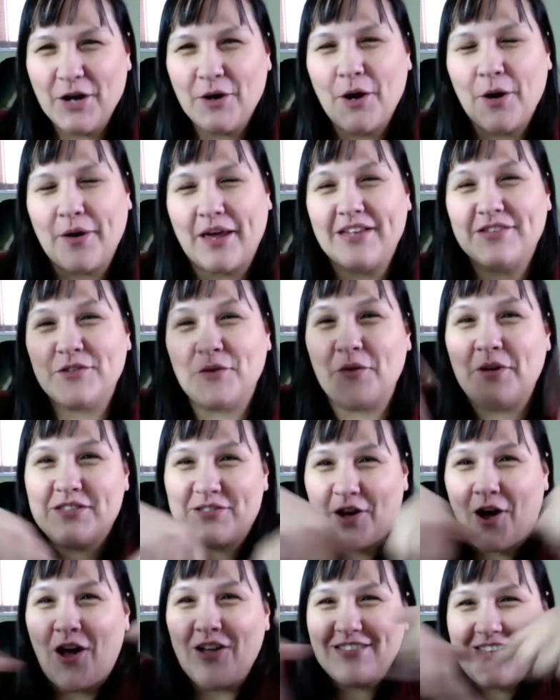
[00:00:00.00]
Okay, so it's
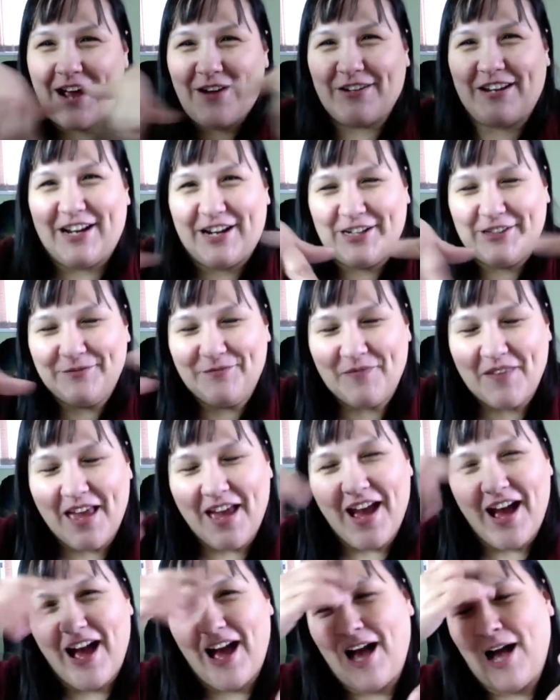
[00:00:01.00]
all down here
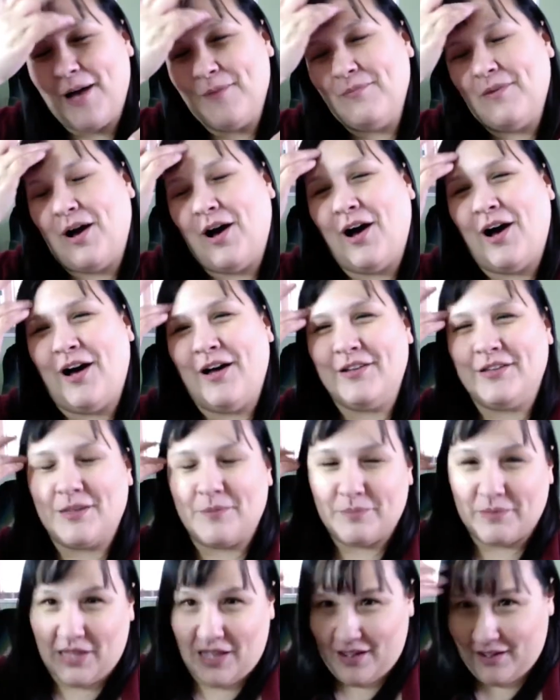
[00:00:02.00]
on the
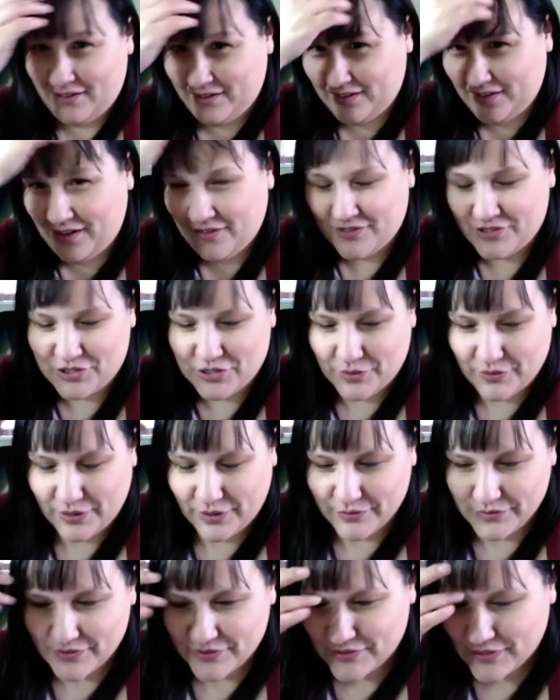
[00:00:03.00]
blog and on the show
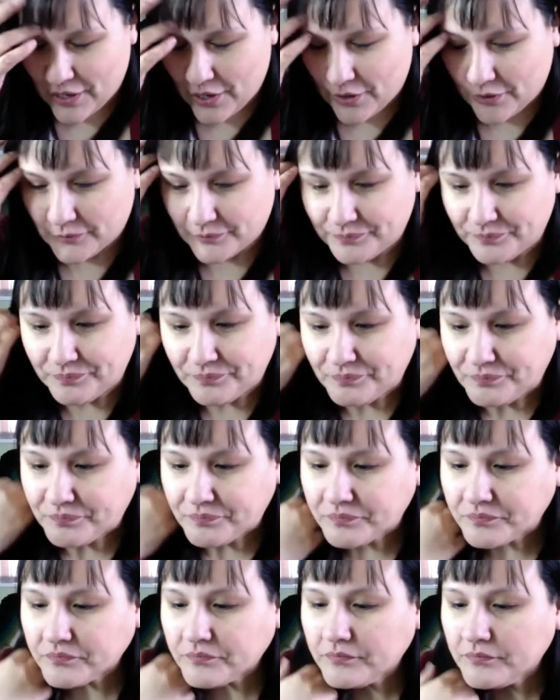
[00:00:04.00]
notes. So
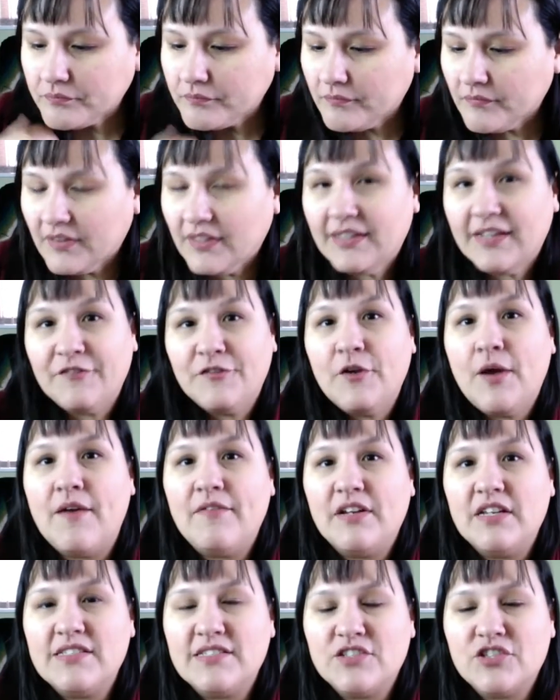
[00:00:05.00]
if you have
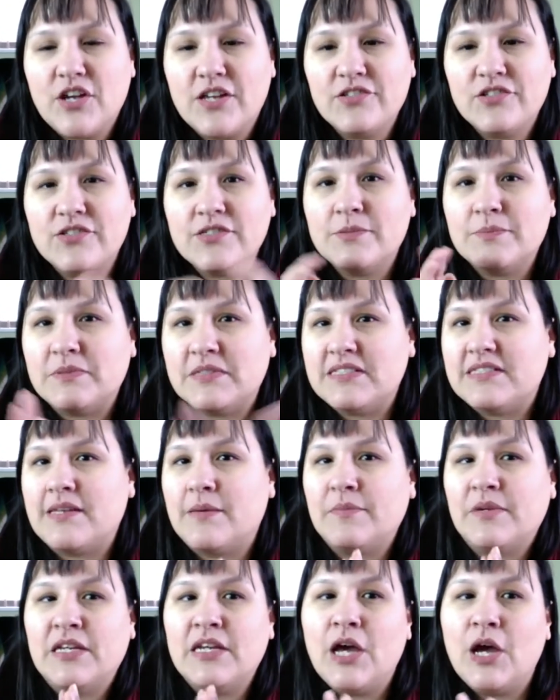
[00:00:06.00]
any suggestions, please
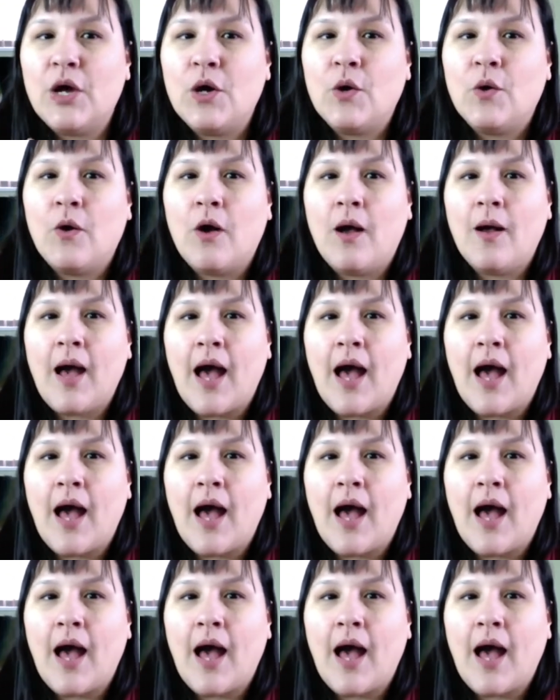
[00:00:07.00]
let me know.